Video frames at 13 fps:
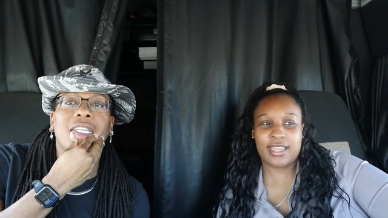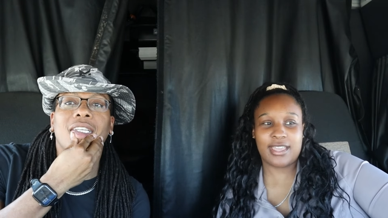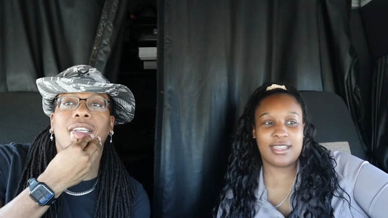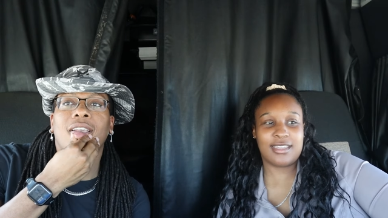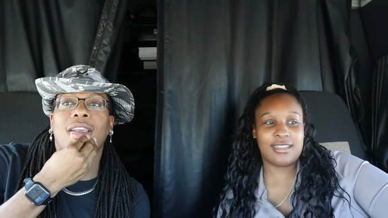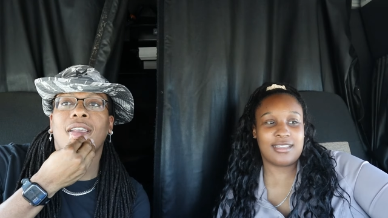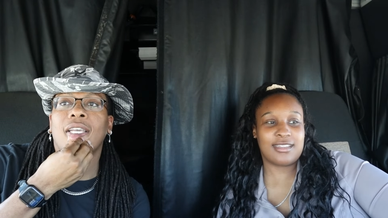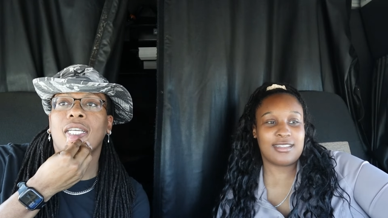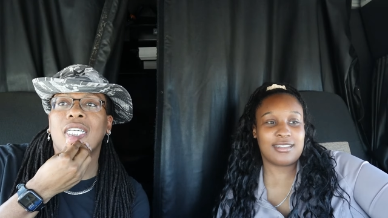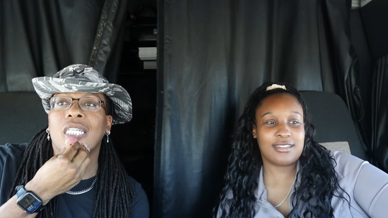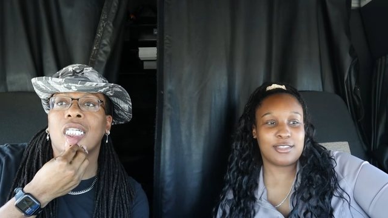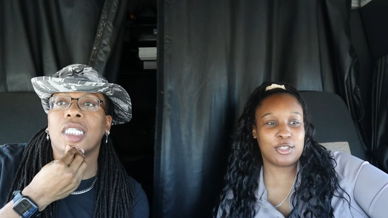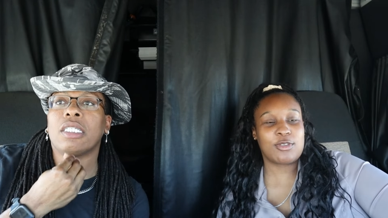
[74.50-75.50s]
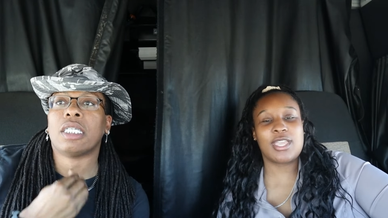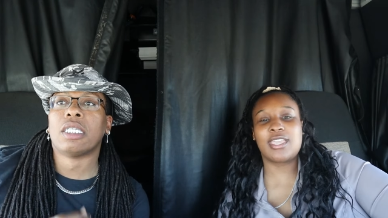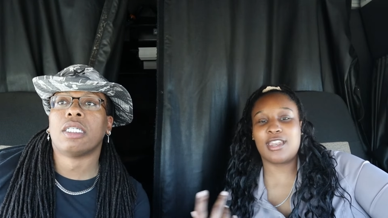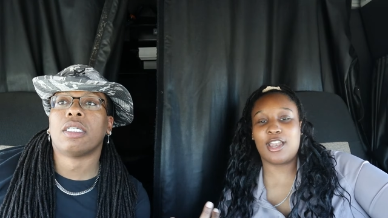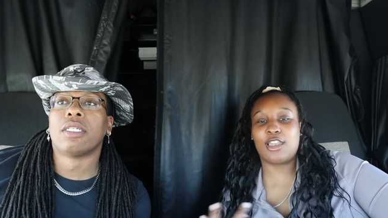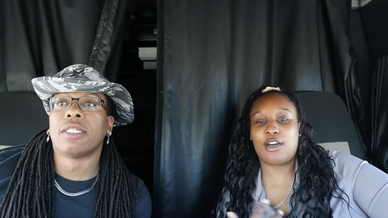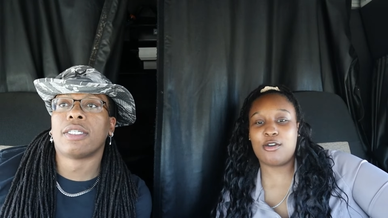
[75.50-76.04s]
Speaker 1: that you can
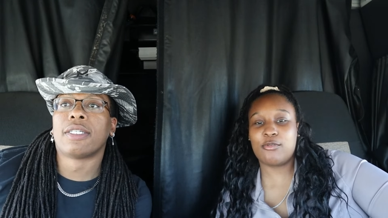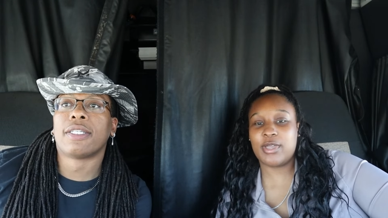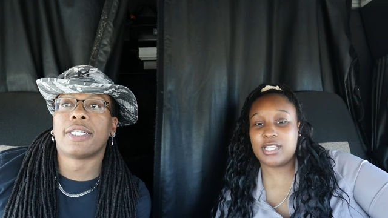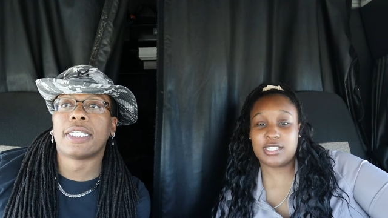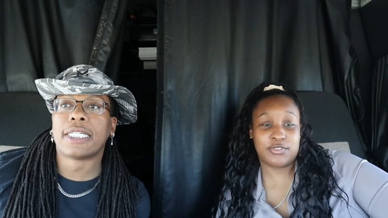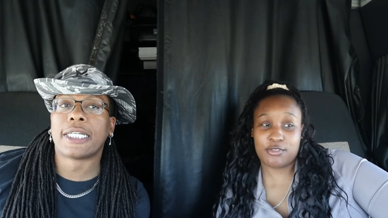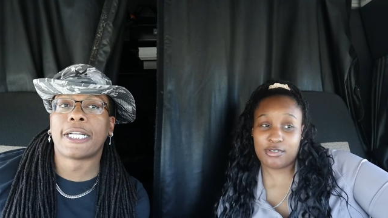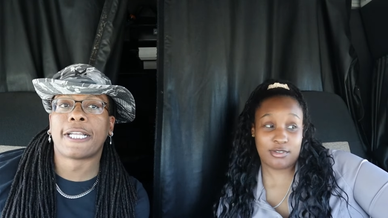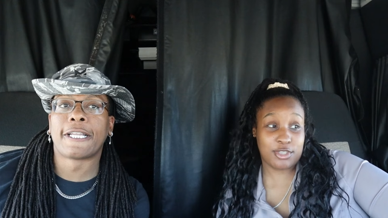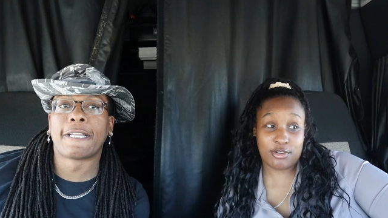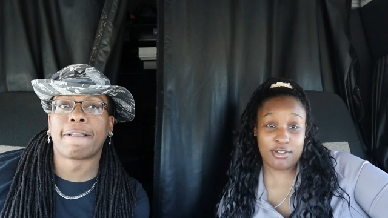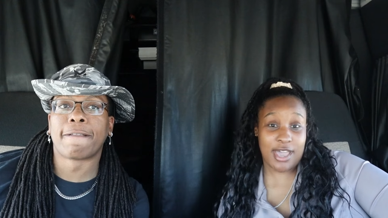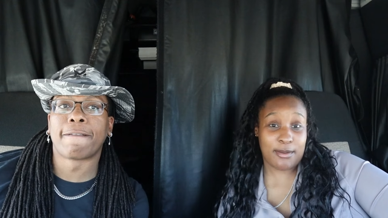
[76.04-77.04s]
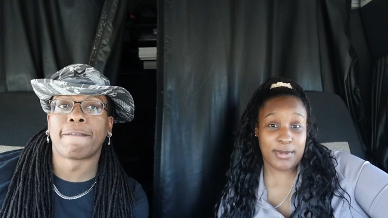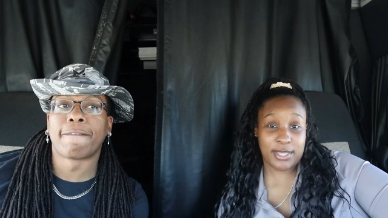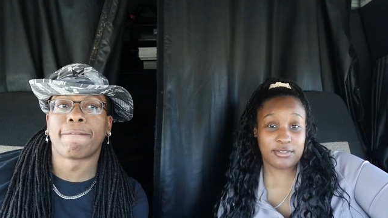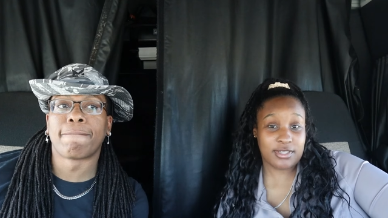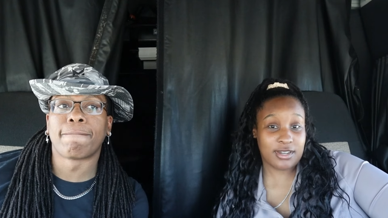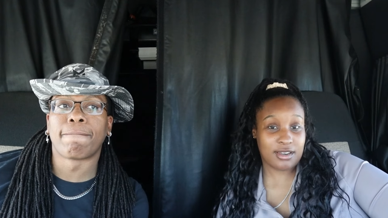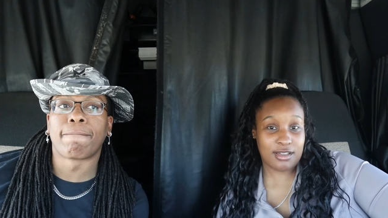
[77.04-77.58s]
get along with if you don't you don't have nobody you
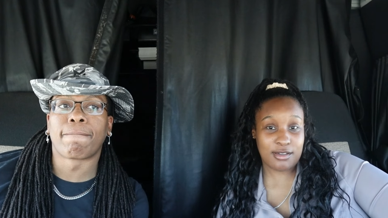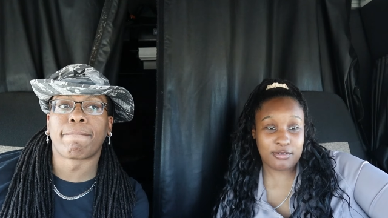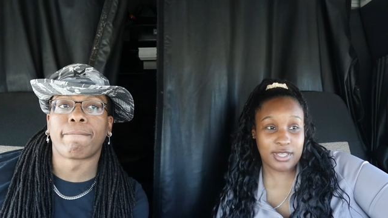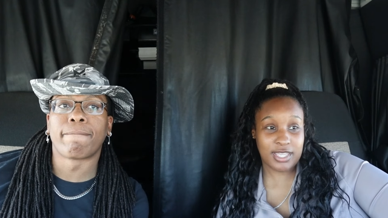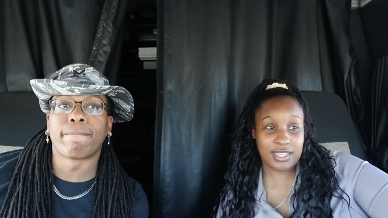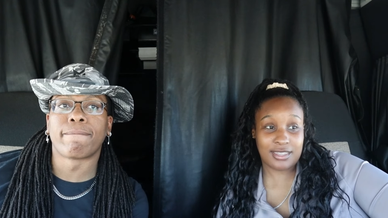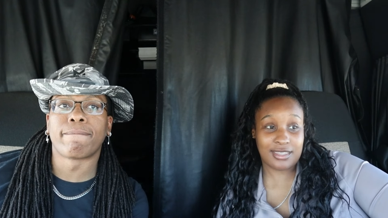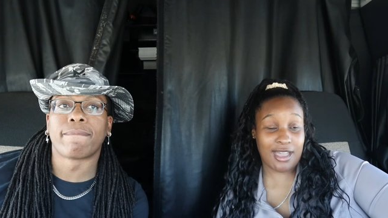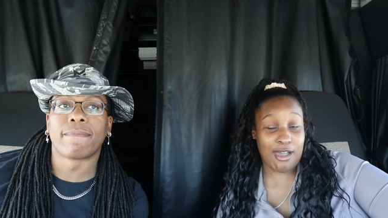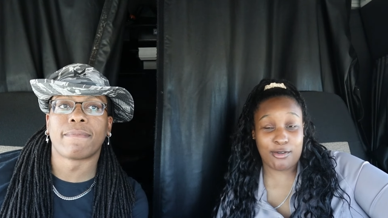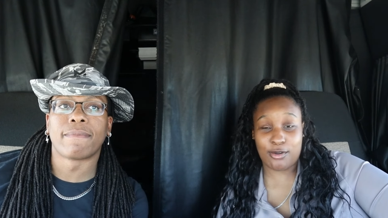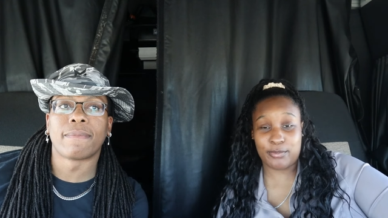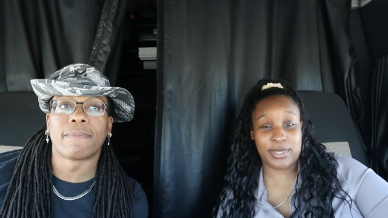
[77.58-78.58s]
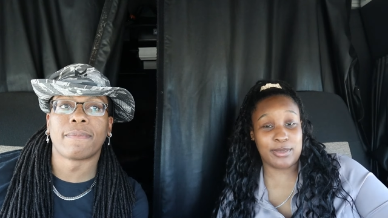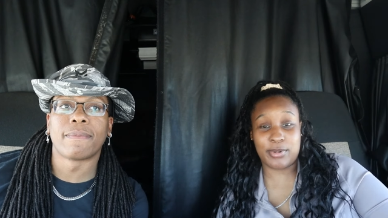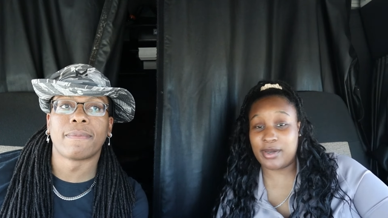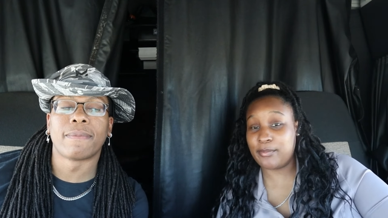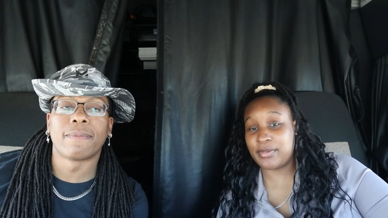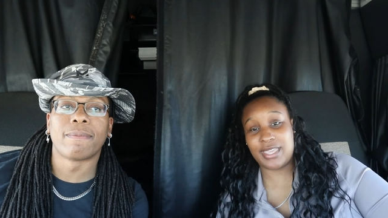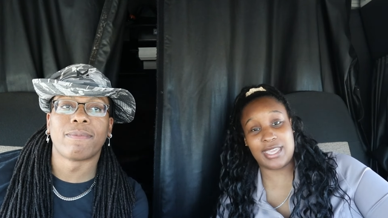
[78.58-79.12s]
can get along with y'all gonna be
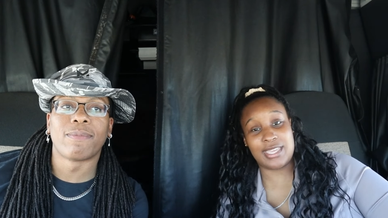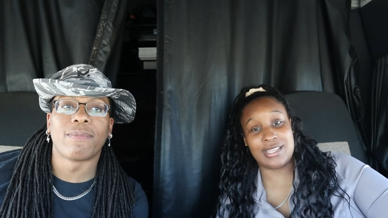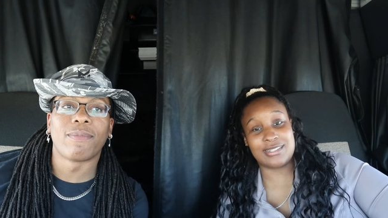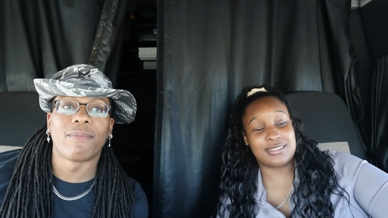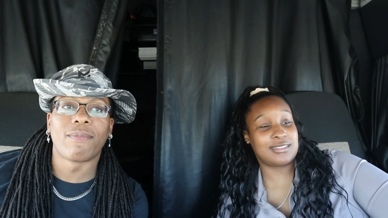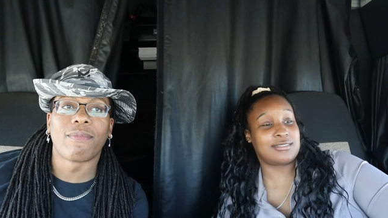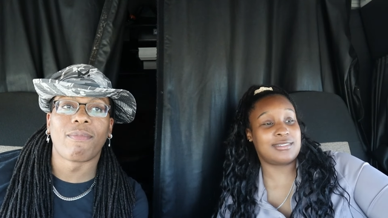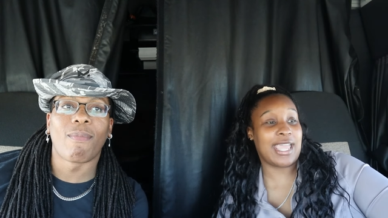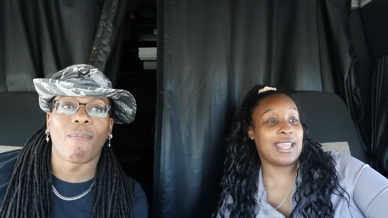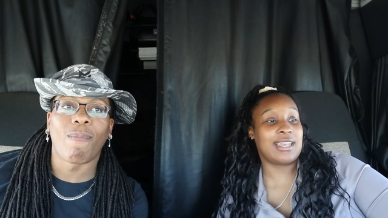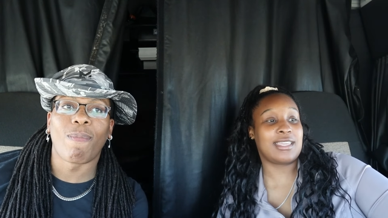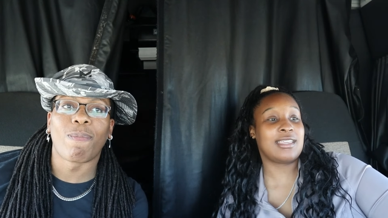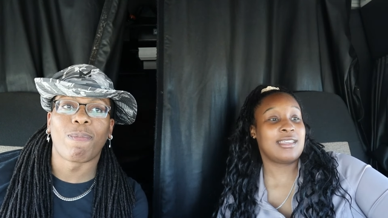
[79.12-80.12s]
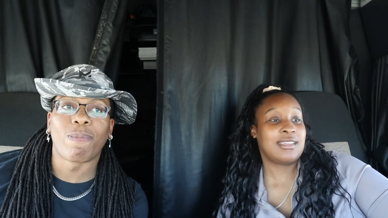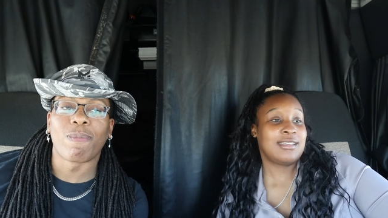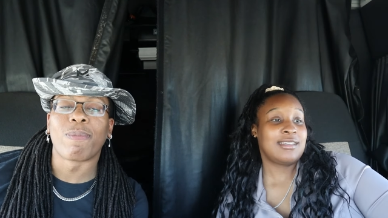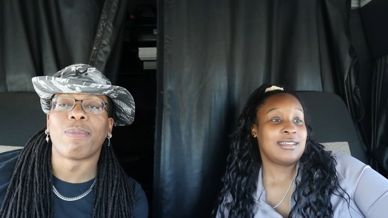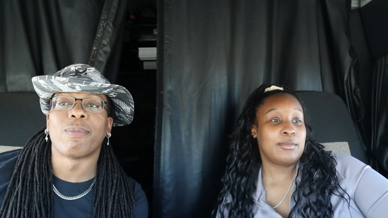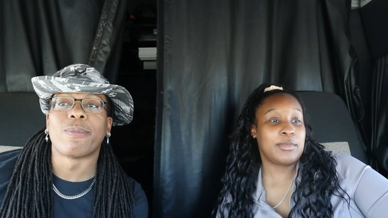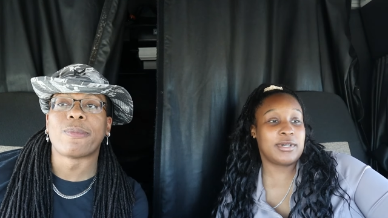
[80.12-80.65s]
bumping heads daily
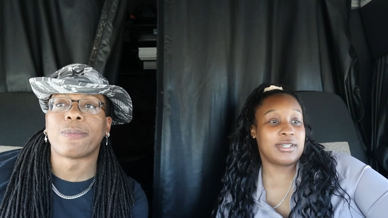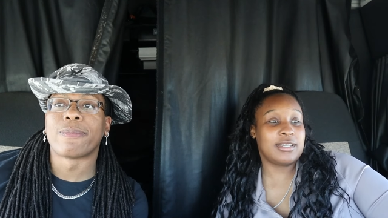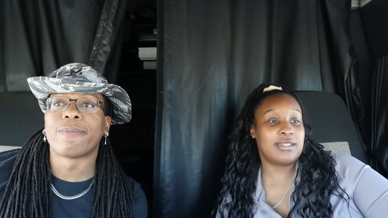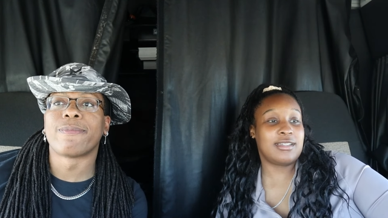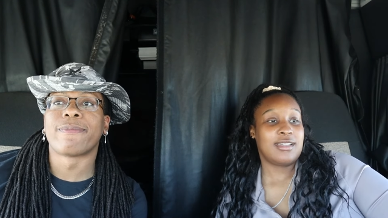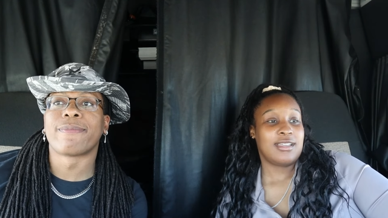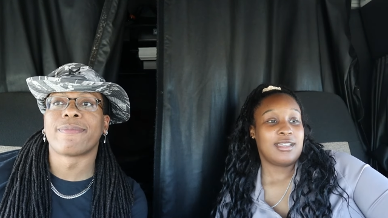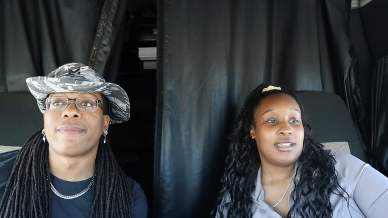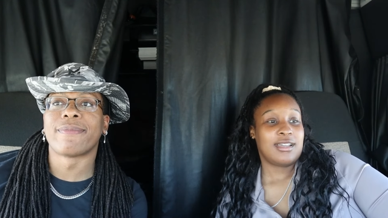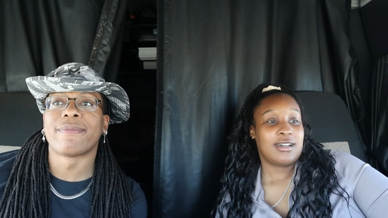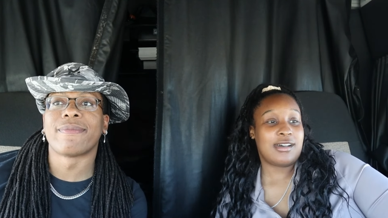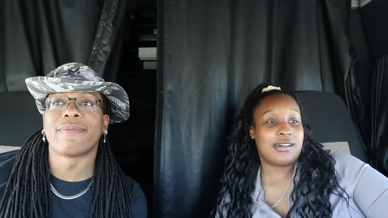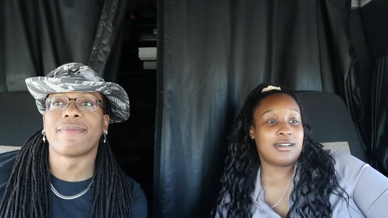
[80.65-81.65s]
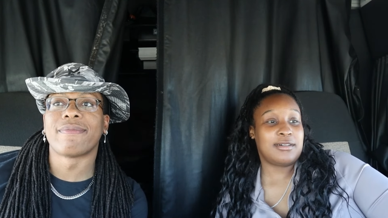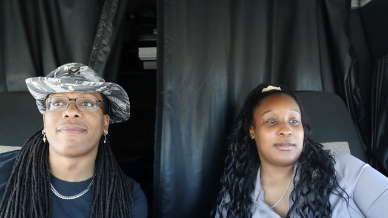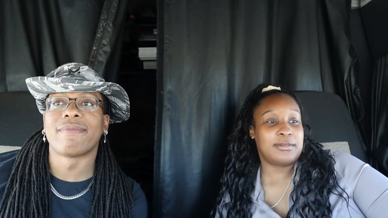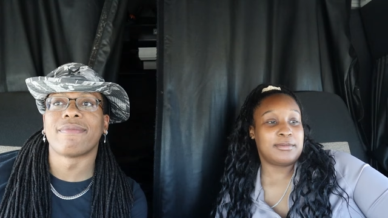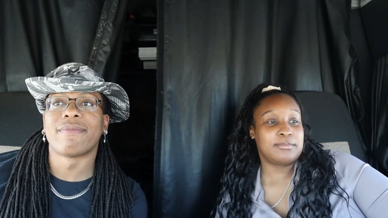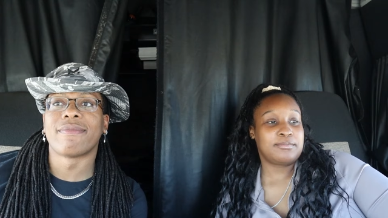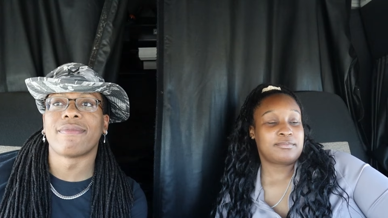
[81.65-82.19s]
but
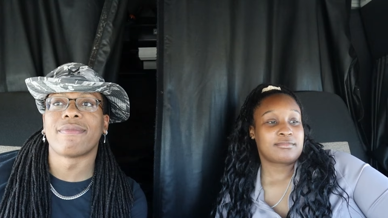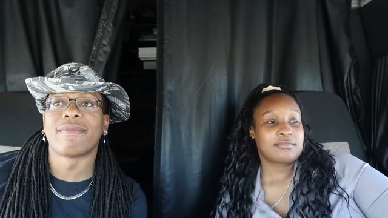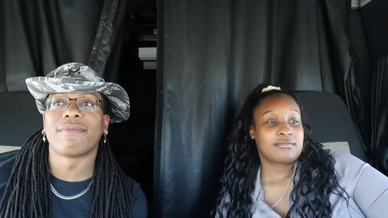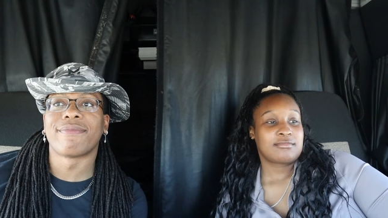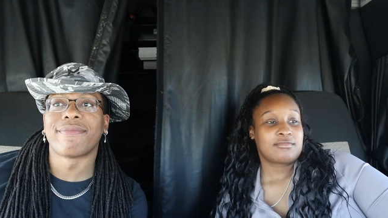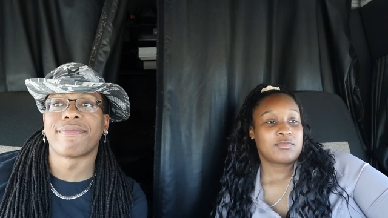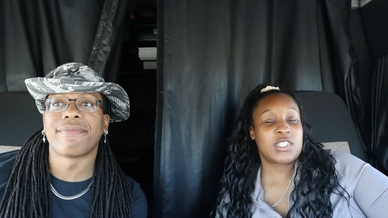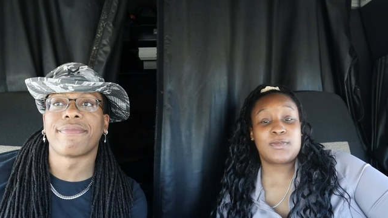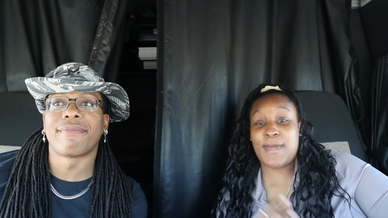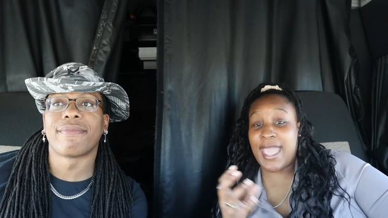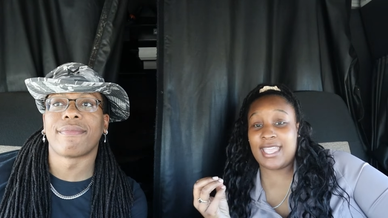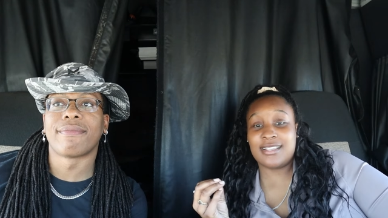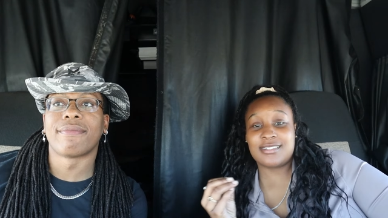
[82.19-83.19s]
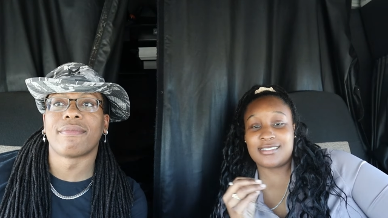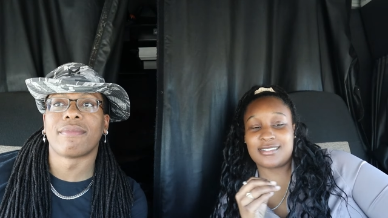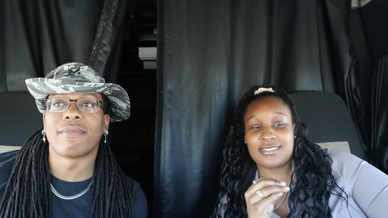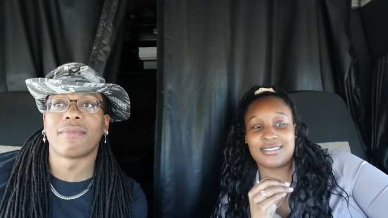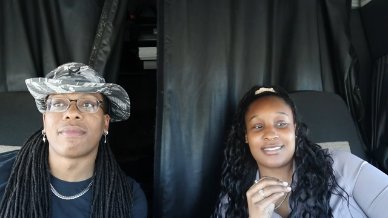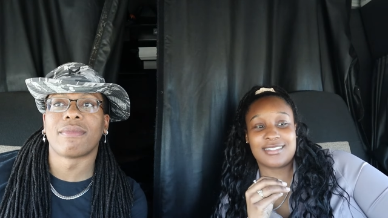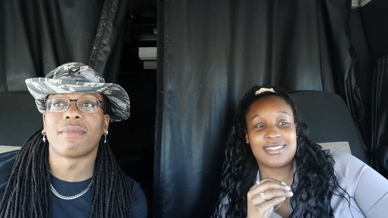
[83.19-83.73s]
um space